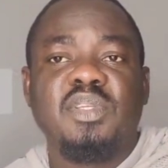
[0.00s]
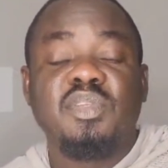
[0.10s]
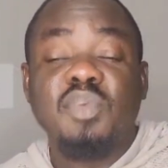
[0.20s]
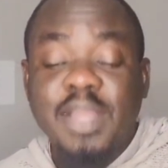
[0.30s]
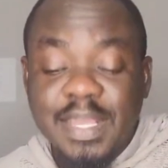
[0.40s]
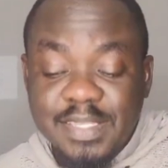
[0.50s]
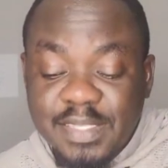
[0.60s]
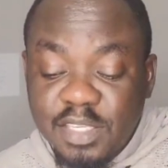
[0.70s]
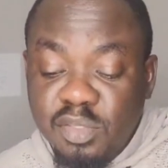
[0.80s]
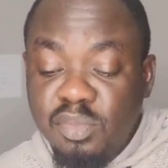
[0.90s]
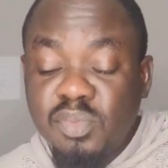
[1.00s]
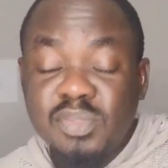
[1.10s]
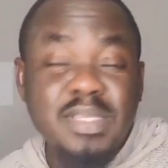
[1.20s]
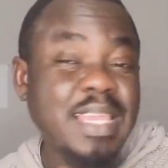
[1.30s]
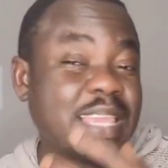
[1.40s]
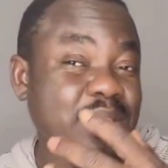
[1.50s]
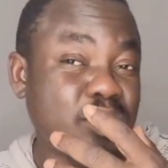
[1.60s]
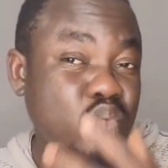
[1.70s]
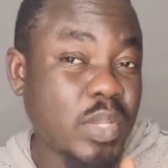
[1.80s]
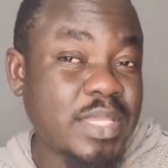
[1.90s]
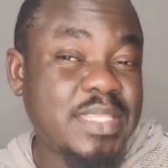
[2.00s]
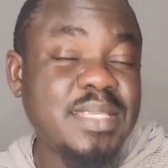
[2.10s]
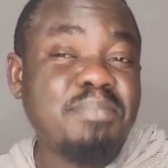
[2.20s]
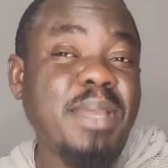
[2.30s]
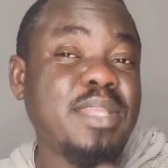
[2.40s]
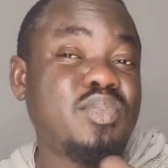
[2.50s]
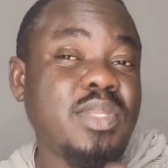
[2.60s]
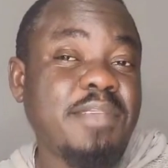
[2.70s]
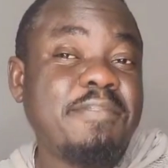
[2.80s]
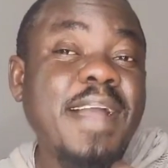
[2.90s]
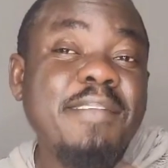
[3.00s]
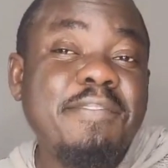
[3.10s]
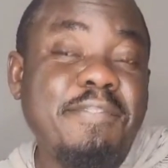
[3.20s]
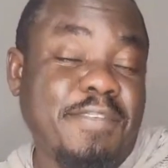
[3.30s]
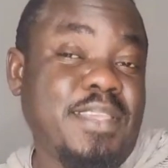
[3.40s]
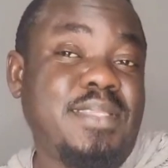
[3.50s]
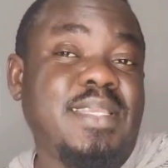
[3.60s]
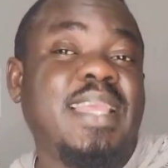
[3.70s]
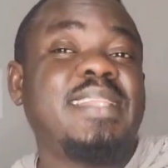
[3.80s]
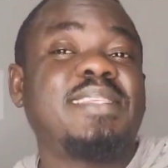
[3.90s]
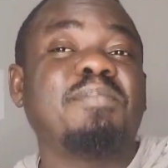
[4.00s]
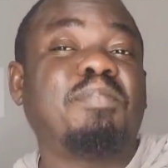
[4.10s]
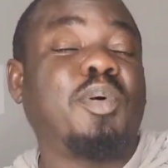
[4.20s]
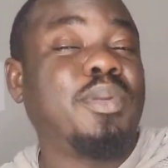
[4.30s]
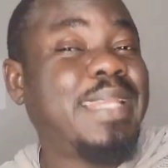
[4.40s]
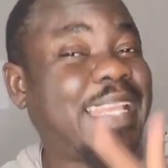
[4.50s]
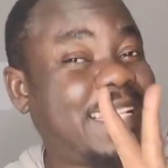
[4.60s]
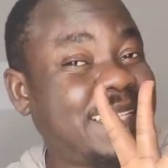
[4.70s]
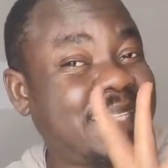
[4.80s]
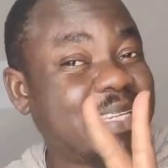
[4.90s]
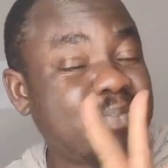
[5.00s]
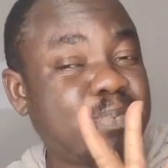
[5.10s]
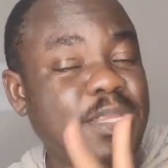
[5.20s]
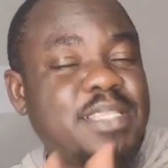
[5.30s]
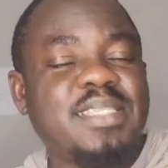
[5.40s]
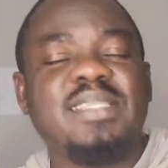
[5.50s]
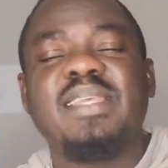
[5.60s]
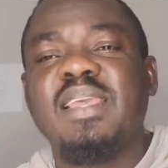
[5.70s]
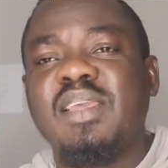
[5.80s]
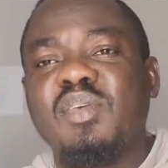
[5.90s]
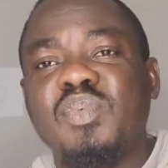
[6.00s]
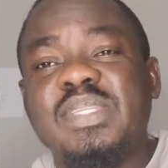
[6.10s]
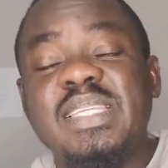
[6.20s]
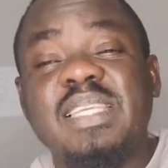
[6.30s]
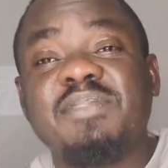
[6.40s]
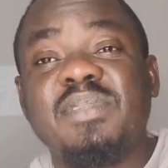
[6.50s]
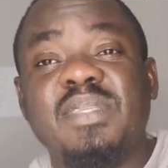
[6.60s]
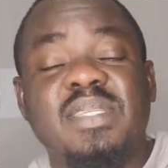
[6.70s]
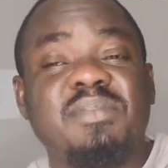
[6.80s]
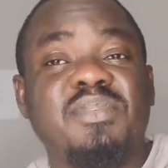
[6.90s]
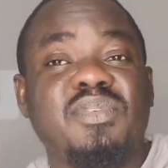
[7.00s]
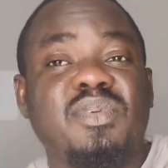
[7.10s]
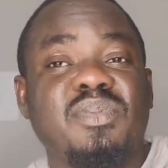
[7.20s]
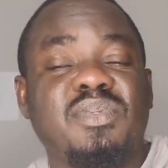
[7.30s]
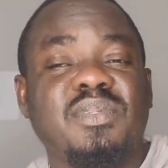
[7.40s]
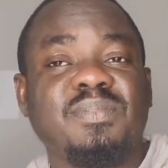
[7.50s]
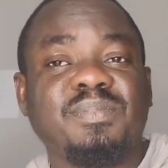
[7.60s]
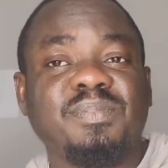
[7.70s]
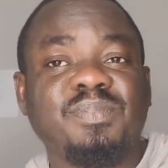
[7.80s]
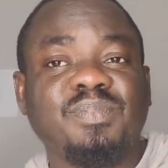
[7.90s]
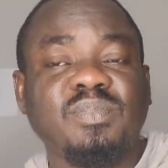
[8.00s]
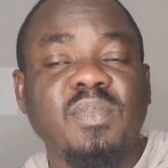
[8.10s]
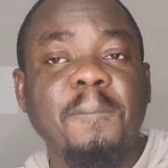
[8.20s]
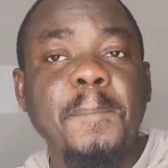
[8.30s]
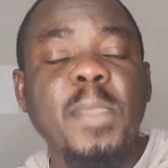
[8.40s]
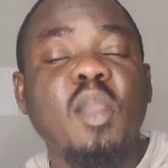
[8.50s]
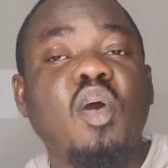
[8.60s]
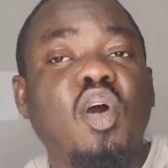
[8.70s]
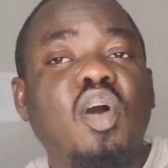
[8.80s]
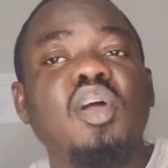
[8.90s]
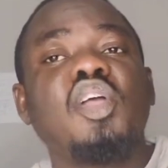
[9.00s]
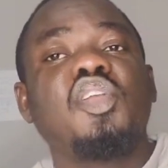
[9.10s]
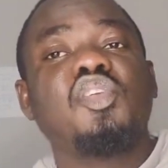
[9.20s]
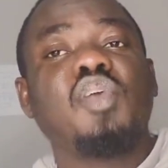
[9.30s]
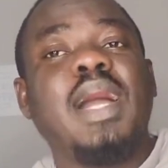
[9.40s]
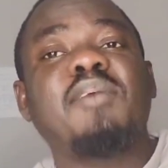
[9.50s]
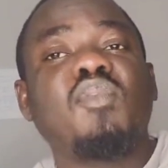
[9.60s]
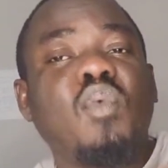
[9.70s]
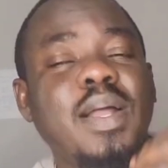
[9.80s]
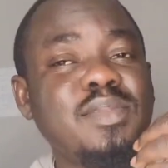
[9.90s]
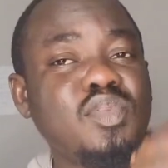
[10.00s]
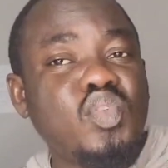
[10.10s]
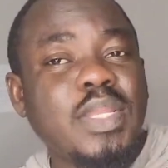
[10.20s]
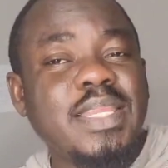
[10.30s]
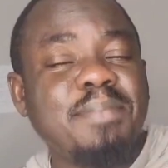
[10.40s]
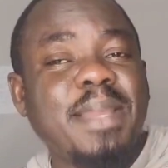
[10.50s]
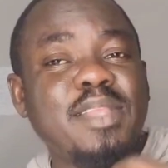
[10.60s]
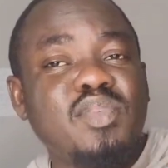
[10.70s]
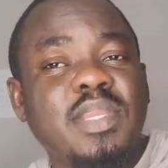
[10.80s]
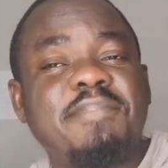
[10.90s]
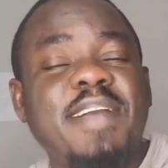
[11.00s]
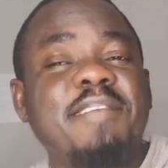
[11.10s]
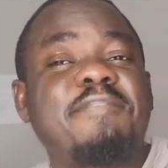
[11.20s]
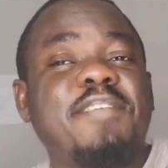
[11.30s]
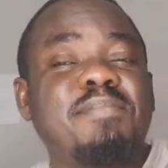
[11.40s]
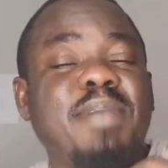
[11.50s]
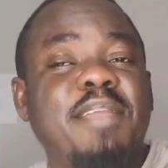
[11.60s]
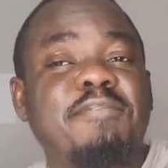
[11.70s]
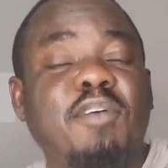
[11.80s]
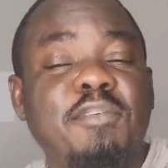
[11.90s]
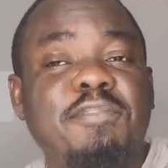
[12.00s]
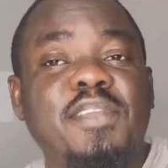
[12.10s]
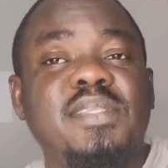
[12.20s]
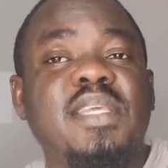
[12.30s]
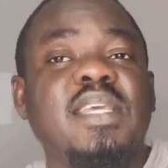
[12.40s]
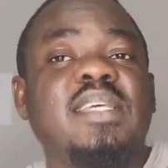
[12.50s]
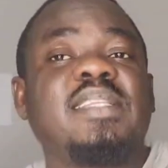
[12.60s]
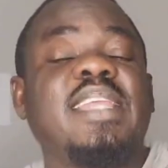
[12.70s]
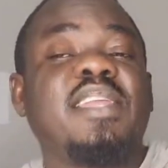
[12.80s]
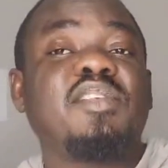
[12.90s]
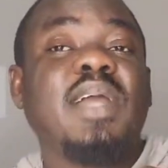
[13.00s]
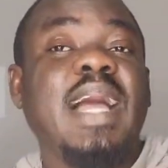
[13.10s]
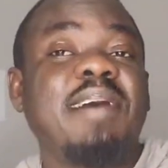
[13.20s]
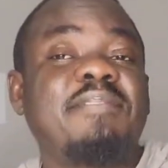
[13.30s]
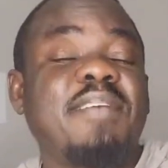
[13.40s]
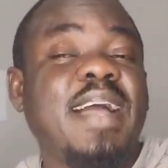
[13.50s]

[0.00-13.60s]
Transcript: you can still use a 20 by 25 feet earthen pond in 3 places, will still give you the same result. Or you have one 20 by 25 feet by 4 feet, then you have